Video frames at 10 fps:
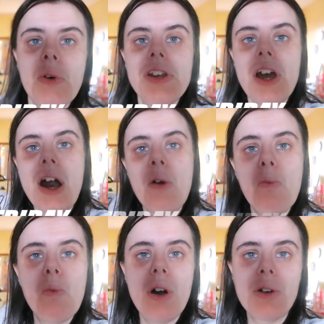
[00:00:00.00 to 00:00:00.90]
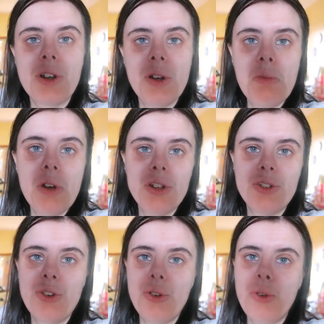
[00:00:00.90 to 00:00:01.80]
everyone, and welcome
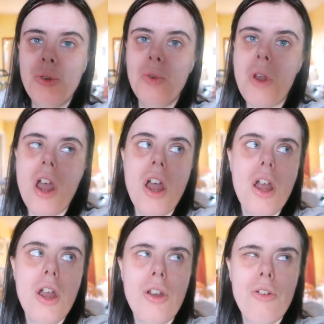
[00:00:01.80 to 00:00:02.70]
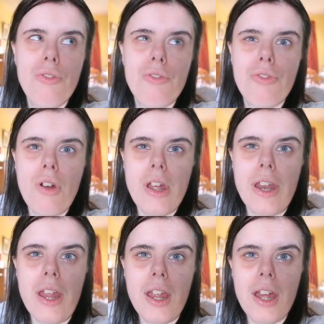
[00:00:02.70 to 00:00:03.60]
to
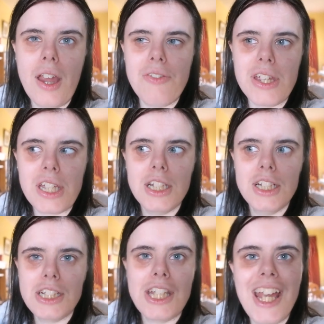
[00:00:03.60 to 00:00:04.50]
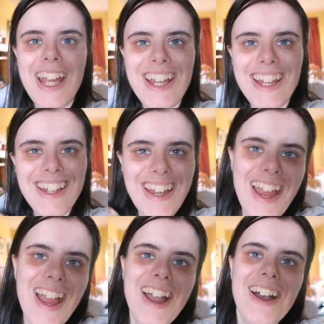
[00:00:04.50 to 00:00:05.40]
Friday, I think. Oh
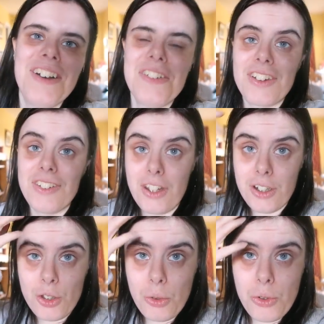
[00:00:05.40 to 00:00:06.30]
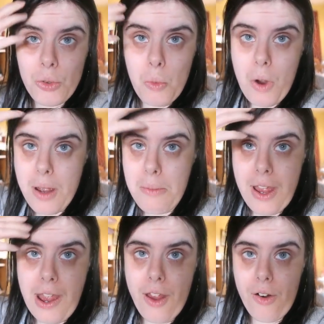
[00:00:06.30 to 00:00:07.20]
my goodness, don't know why
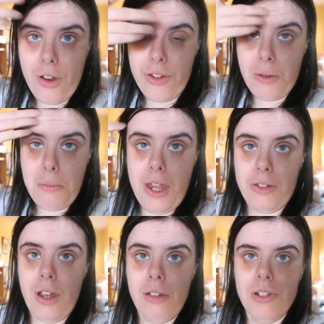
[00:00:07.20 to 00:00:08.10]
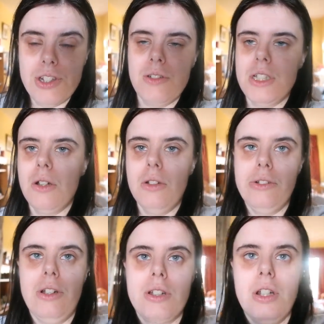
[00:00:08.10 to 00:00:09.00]
my hair is a mess. I literally
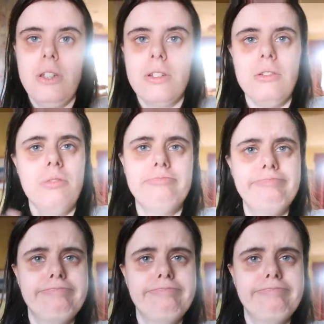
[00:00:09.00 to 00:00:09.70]
showered last night, so